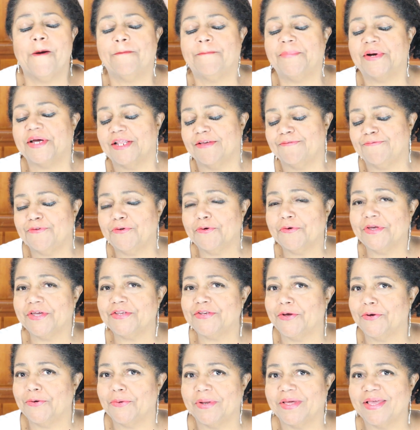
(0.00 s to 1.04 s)
But if you
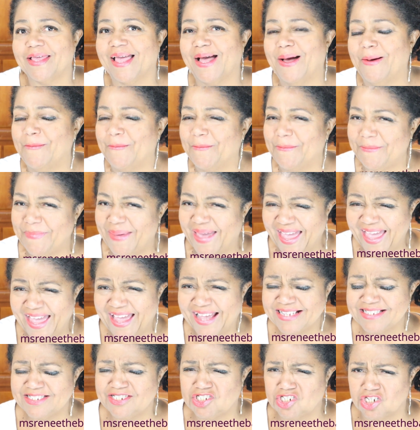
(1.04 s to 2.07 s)
can only
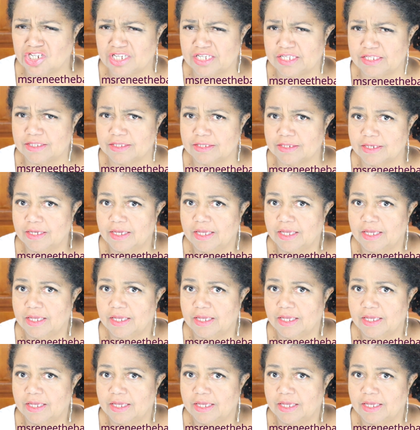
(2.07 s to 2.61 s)
imagine,